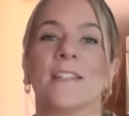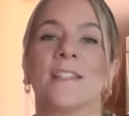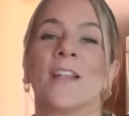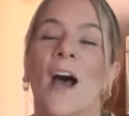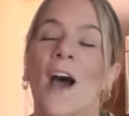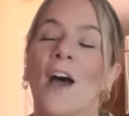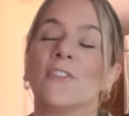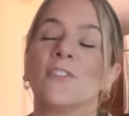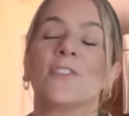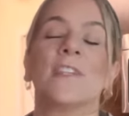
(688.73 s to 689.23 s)

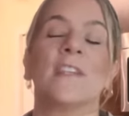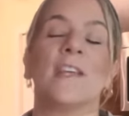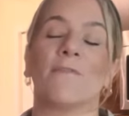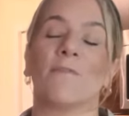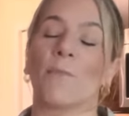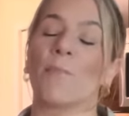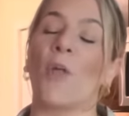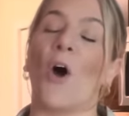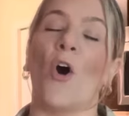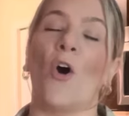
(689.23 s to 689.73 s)
not give
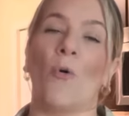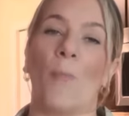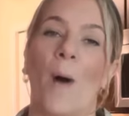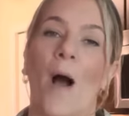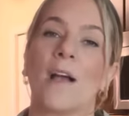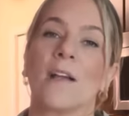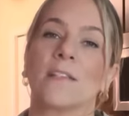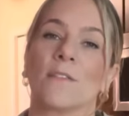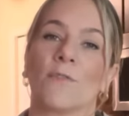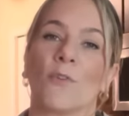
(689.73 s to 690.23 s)
him the whole
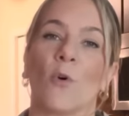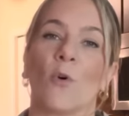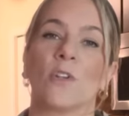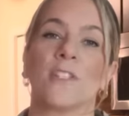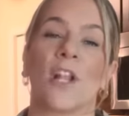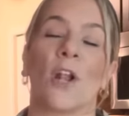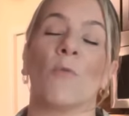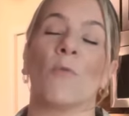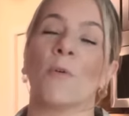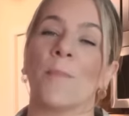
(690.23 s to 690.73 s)
box, of course.
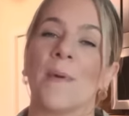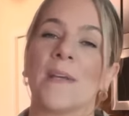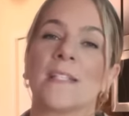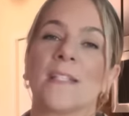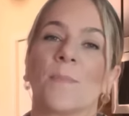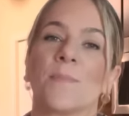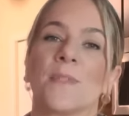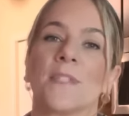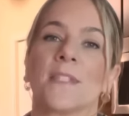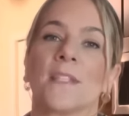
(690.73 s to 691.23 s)
I don't wanna mess
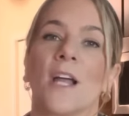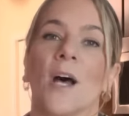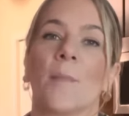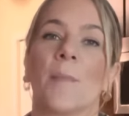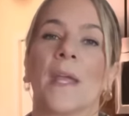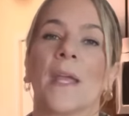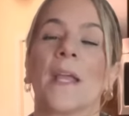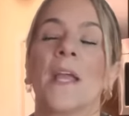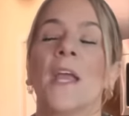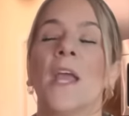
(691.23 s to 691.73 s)
up his
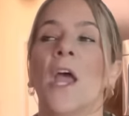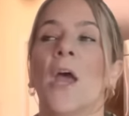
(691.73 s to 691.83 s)
stomach.